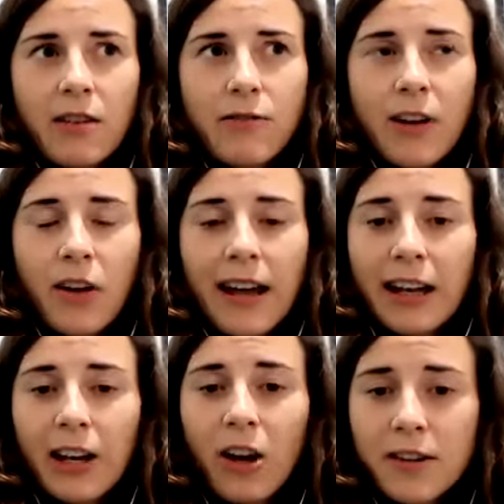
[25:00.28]
feel at a
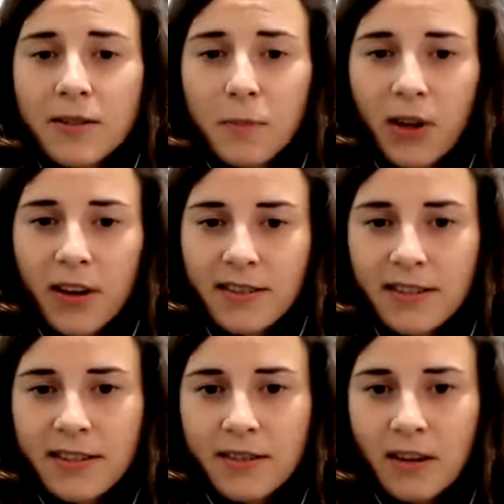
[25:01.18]
loss
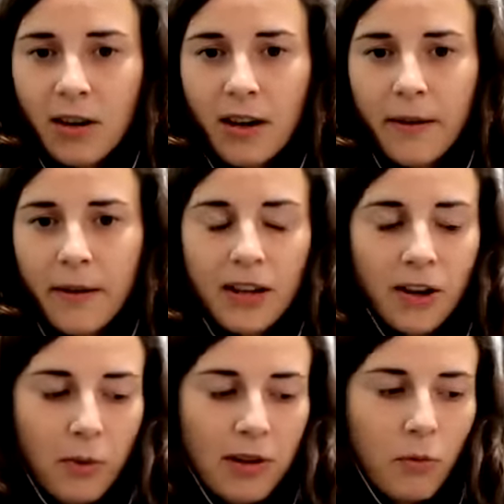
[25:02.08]
because, you know,
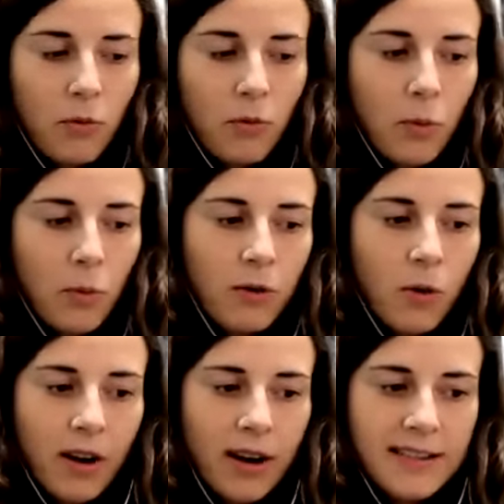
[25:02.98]
we we were
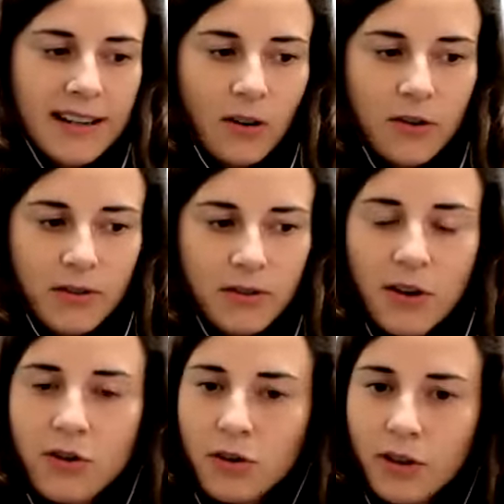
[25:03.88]
organizing lots of
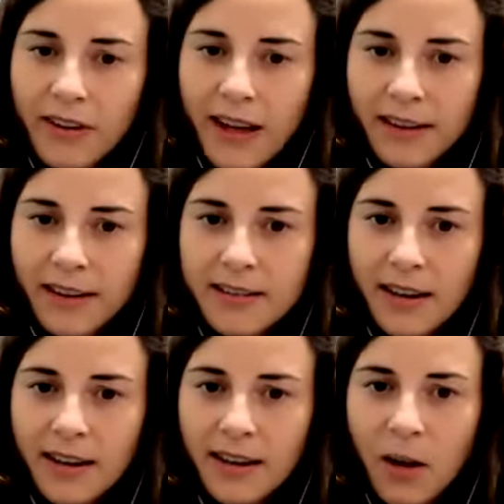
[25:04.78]
social events,
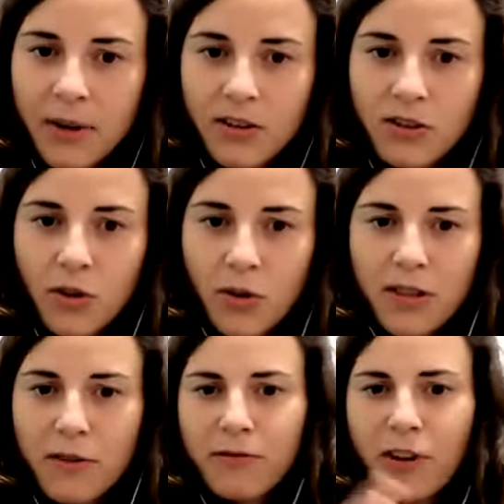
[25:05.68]
like come and join
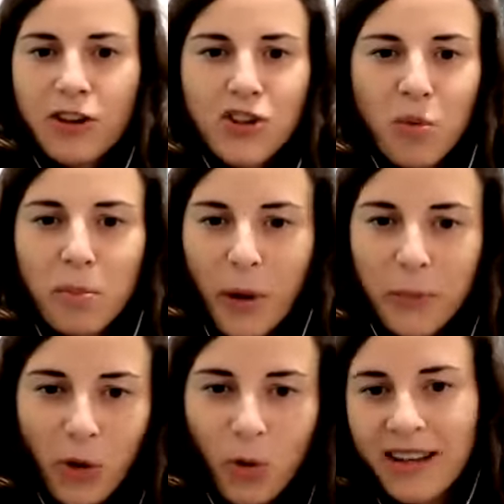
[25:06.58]
the virtual pub
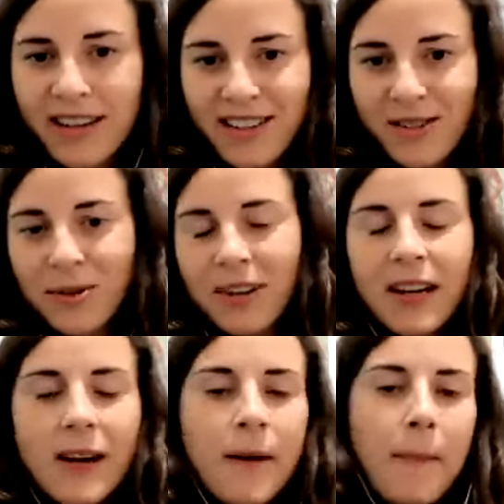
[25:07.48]
quiz or,
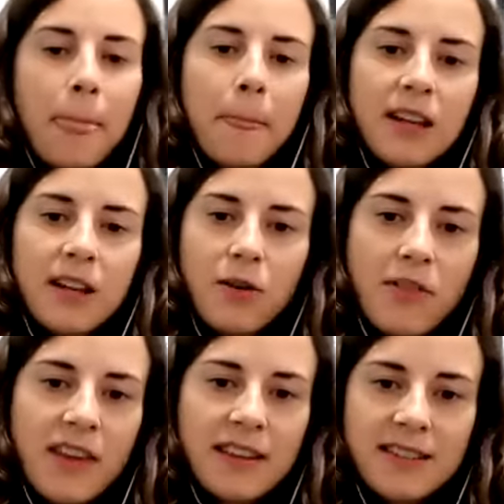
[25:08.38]
you know,
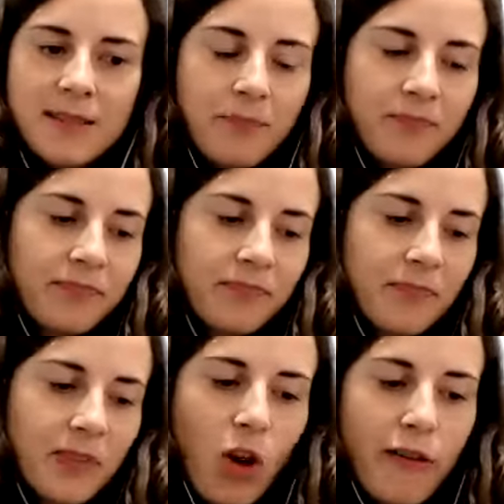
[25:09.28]
this
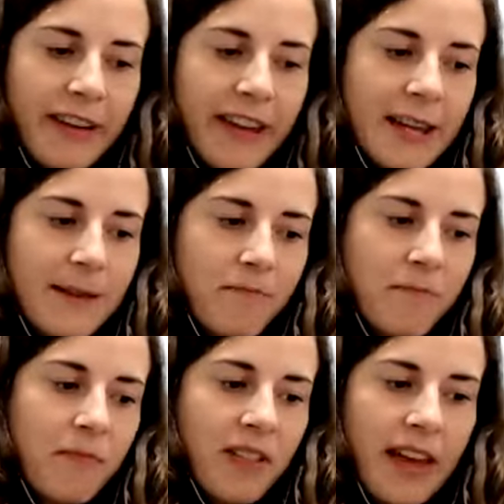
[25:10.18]
coffee
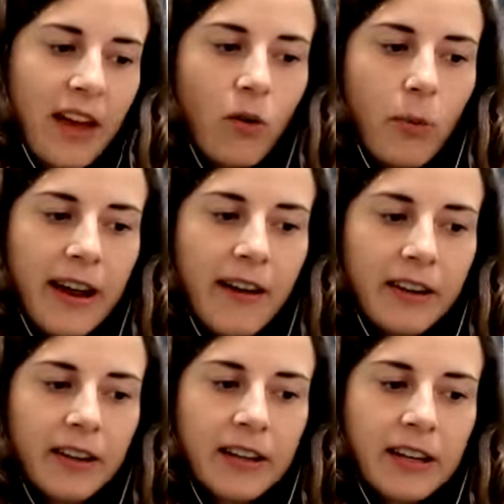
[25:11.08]
thing or whatever.